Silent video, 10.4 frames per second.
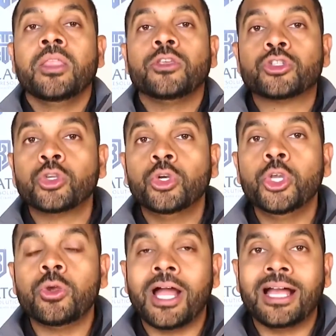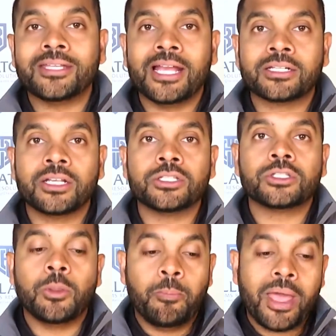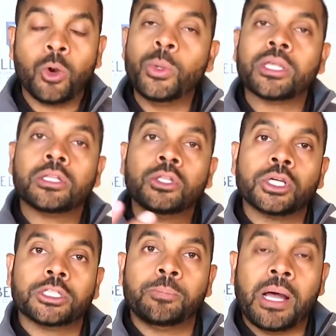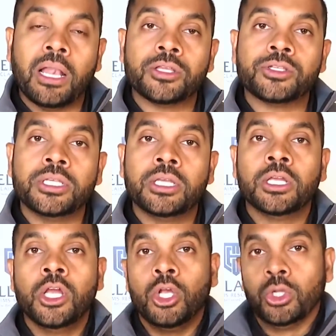The sooner you contact us, the better we can look at the policy,